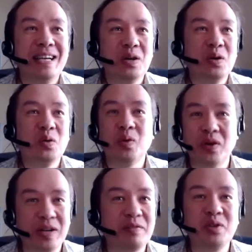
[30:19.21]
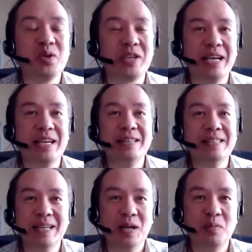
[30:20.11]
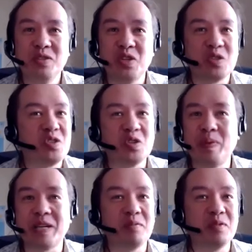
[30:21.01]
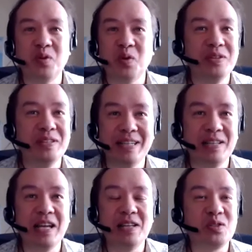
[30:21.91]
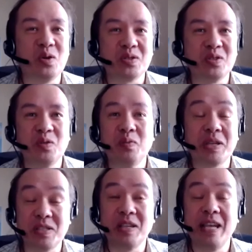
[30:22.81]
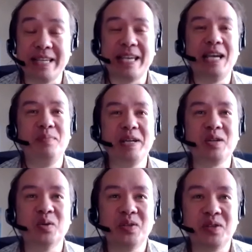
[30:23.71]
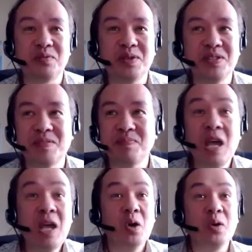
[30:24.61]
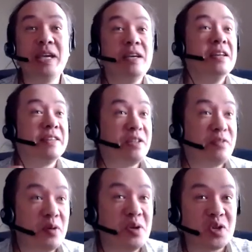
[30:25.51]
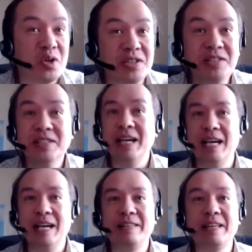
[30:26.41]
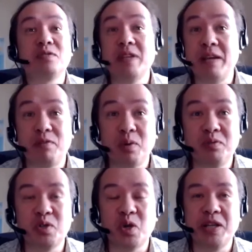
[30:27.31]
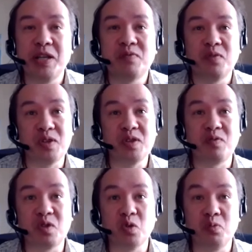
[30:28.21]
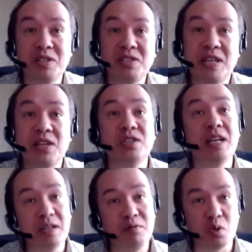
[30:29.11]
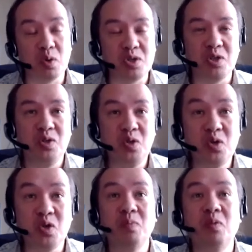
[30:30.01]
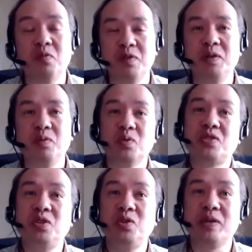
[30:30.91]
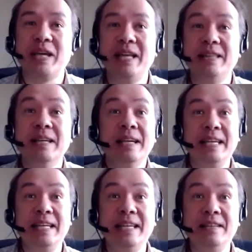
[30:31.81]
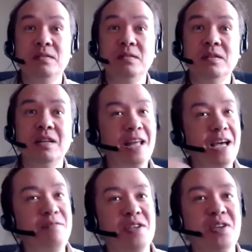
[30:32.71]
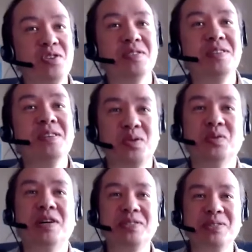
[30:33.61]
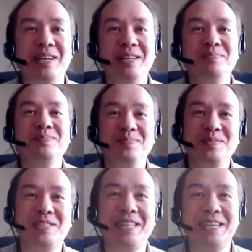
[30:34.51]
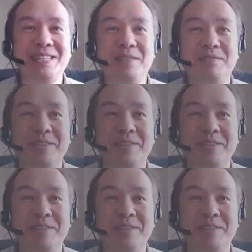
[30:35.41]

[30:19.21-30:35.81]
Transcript: uh, wherever you can. Um, just just pick up the phone and, and talk to them because it, it can make all the difference. Okay, thank you very much, Gordon. Uh, thanks everyone for joining us for this virtual bridge session. And if you're watching on YouTube, hopefully we'll see you again in a live session. So until then, stay safe.